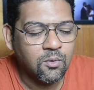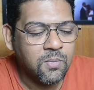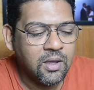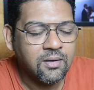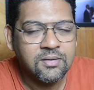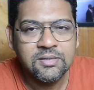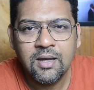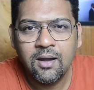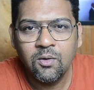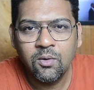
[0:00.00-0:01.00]
make it
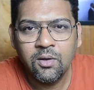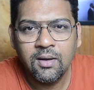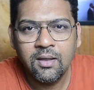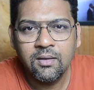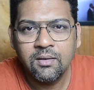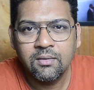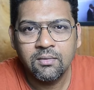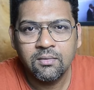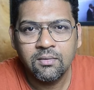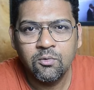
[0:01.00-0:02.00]
start looking like
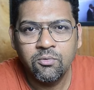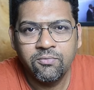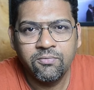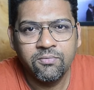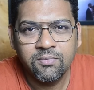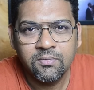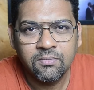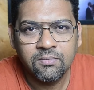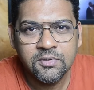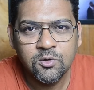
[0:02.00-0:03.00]
you've
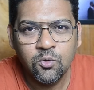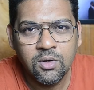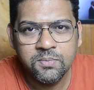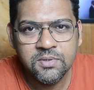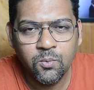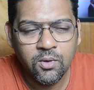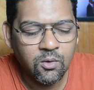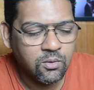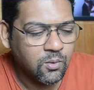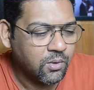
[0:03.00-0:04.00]
screwed up somewhere
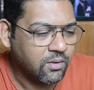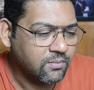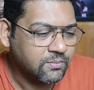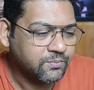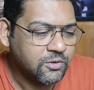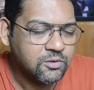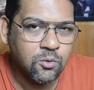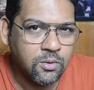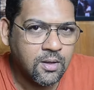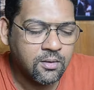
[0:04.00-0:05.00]
along the way.
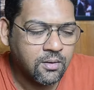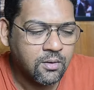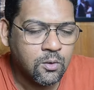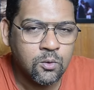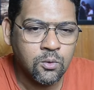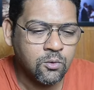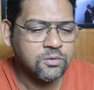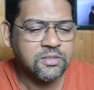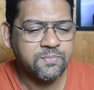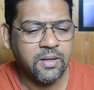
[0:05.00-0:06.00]
So yeah, you use the